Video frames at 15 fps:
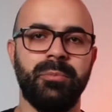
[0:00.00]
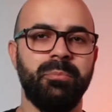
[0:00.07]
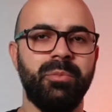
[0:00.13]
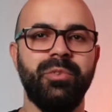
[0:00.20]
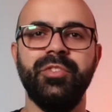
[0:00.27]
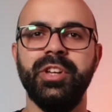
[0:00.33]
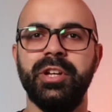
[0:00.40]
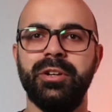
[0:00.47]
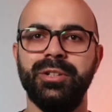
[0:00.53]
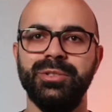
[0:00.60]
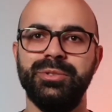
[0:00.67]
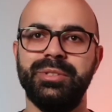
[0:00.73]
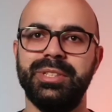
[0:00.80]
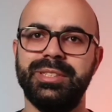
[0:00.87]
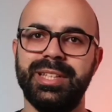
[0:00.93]
Moving on
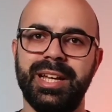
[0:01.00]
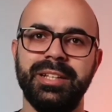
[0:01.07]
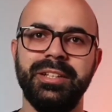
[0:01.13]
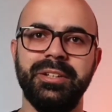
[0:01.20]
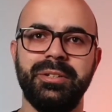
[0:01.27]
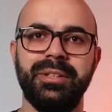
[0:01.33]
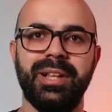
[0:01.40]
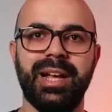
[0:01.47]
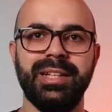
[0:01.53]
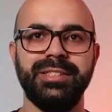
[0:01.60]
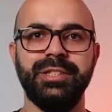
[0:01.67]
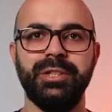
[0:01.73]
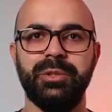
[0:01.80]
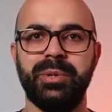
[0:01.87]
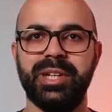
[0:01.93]
to the technical
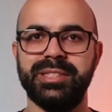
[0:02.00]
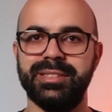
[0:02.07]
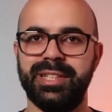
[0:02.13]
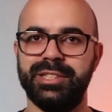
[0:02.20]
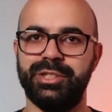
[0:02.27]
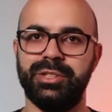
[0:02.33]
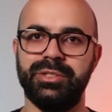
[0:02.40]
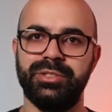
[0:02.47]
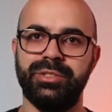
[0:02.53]
SEO extensions,